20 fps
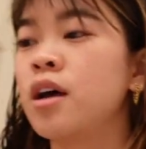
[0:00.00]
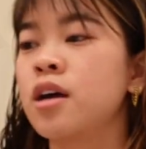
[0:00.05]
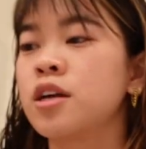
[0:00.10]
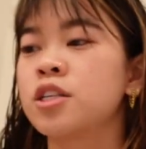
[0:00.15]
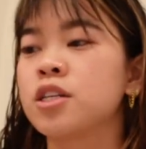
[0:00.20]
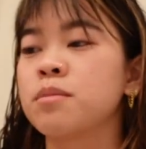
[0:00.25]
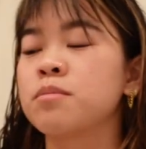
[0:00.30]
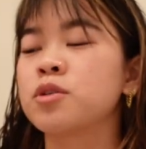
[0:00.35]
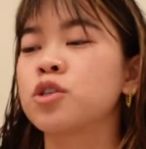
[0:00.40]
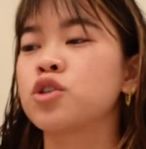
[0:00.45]

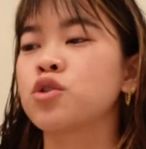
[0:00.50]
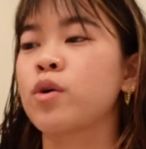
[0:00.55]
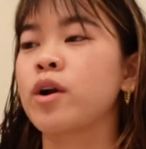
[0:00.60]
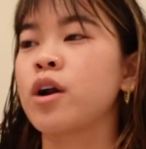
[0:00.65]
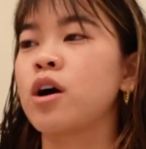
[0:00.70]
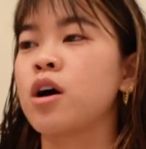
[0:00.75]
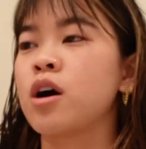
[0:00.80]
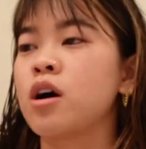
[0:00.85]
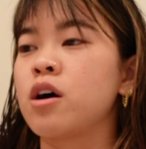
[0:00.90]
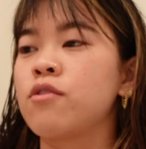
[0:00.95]
some sort
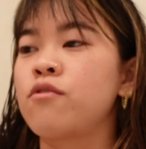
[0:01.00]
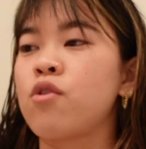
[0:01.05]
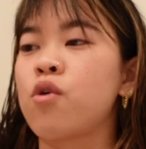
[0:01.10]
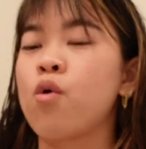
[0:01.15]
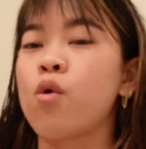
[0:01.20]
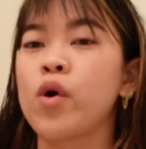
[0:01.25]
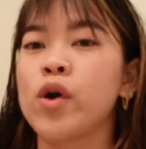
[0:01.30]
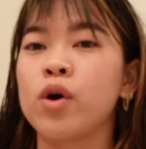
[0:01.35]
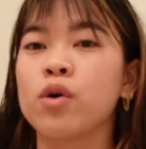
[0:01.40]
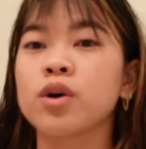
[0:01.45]
of
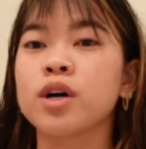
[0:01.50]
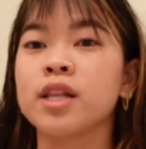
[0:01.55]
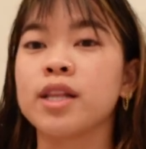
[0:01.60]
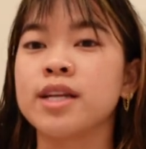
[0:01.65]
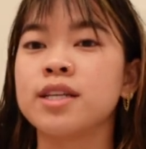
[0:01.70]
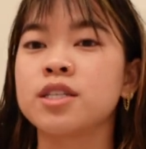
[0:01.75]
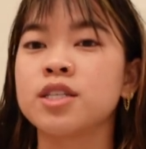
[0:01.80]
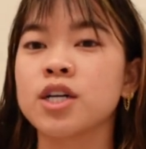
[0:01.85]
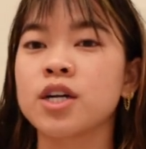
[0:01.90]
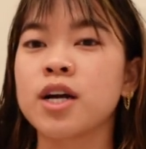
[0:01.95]
oil
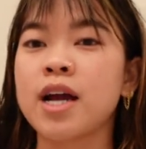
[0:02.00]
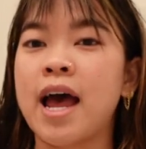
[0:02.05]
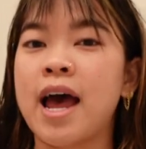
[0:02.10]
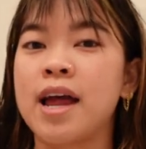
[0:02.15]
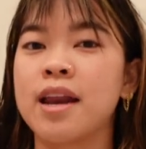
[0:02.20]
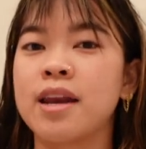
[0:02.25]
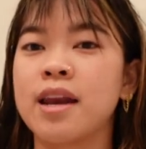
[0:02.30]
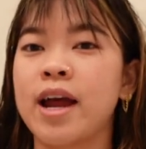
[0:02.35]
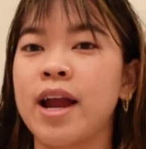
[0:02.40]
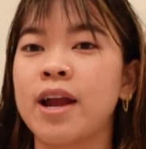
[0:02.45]
cleanser
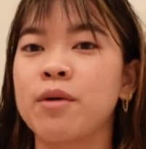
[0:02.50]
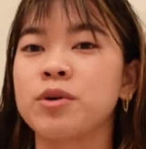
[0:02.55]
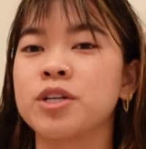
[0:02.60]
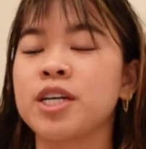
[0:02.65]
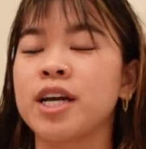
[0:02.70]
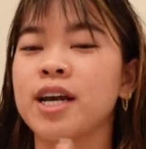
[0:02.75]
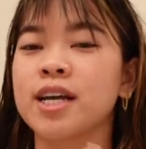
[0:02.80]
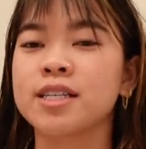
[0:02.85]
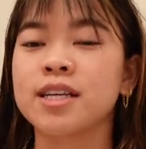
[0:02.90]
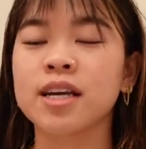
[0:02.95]
at night, which
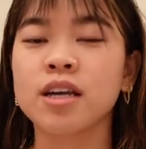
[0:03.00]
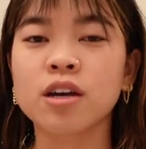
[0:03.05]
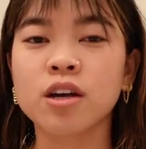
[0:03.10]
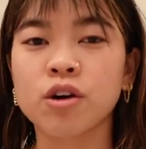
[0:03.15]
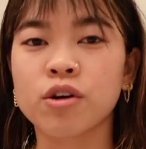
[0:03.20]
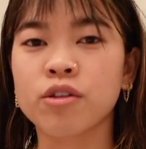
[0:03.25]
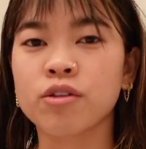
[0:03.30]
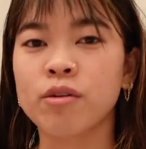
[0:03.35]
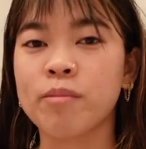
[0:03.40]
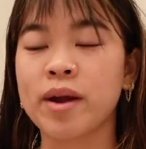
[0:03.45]
I guess I can
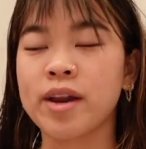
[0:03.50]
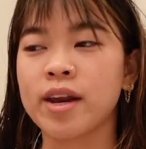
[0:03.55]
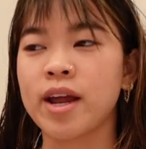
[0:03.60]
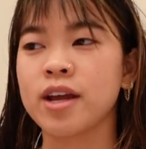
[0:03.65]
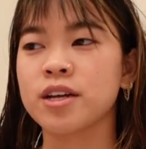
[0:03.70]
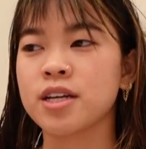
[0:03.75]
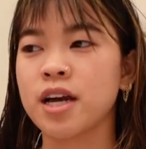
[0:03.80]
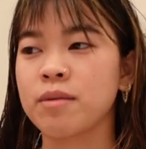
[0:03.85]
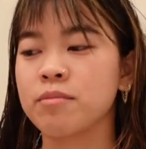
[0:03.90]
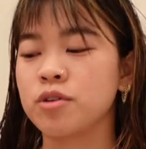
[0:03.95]
go through my
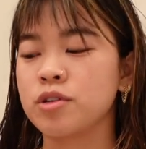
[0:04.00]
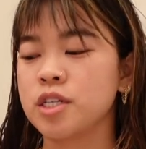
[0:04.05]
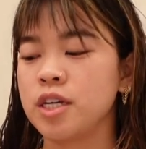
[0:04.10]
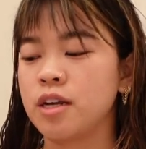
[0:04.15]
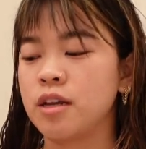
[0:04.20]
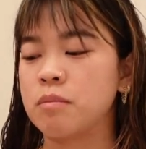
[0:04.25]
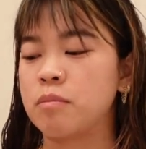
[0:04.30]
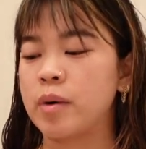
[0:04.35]
nighttime routine,